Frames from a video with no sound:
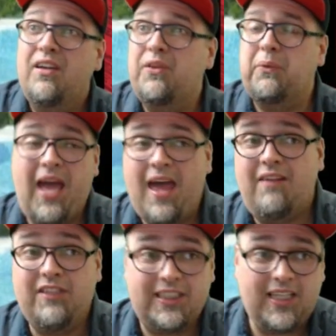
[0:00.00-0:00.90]
the way I
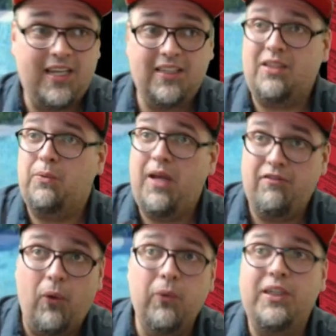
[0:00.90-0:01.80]
have it set is the way
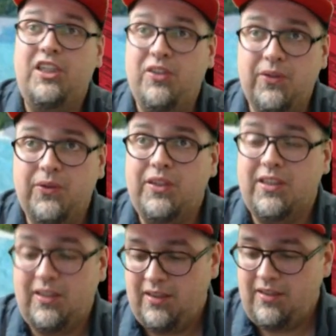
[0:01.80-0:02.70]
I've always
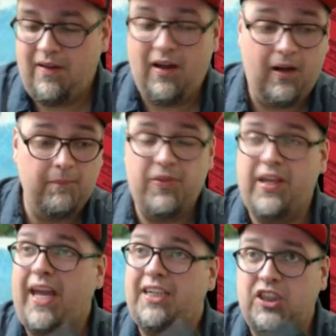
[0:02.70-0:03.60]
used um, the
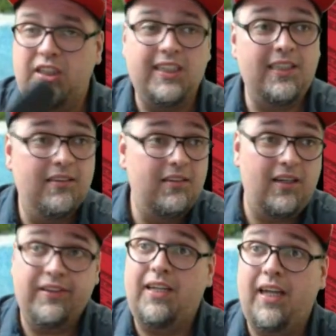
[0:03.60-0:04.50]
HD
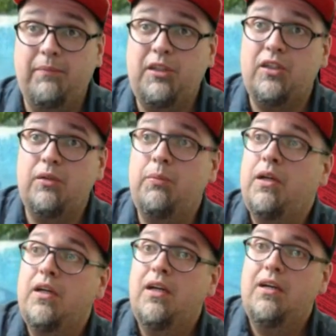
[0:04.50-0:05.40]
on the GameCube
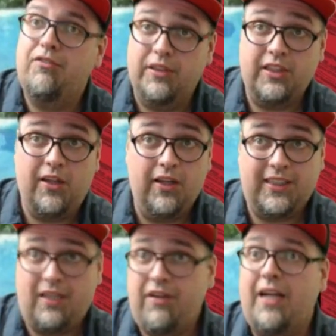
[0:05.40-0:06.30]
for as long
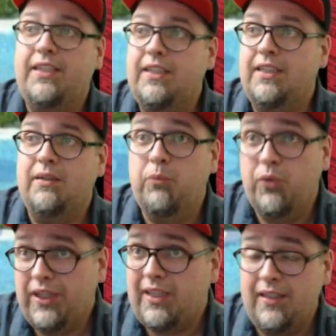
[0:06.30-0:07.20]
as I've had a system
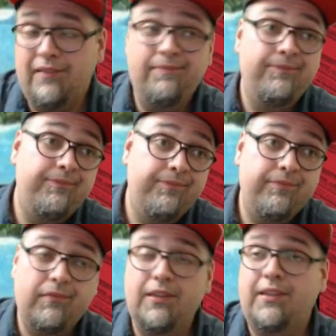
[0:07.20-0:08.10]
with it.
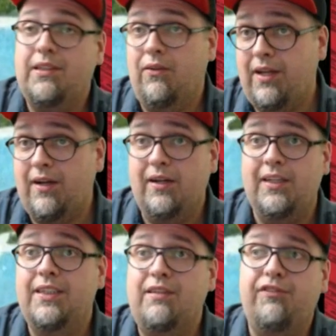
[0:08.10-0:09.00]
So there it
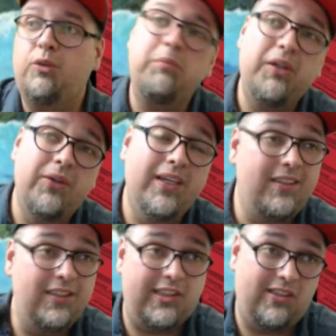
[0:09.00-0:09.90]
is. If you mute it, it
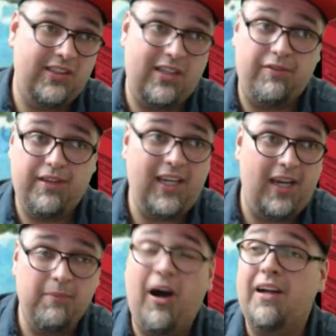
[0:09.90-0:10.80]
just turns off the
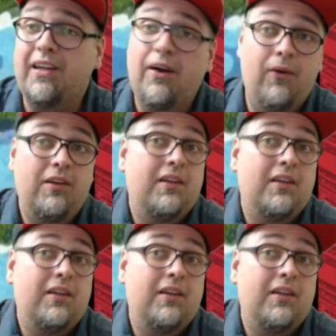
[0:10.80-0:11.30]
game audio.